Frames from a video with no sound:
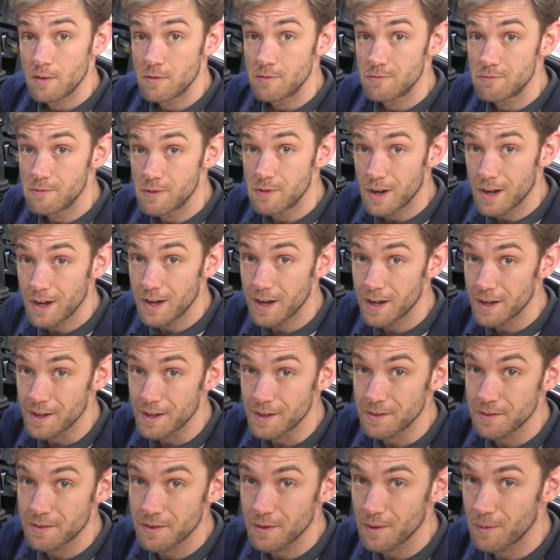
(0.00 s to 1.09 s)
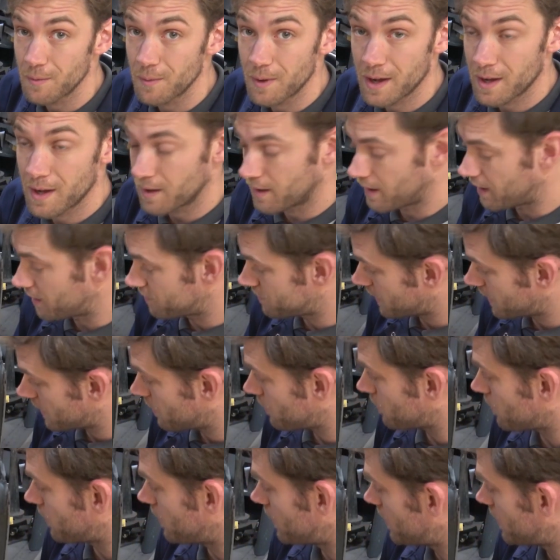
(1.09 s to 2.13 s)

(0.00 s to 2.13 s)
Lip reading: Right, well, I've now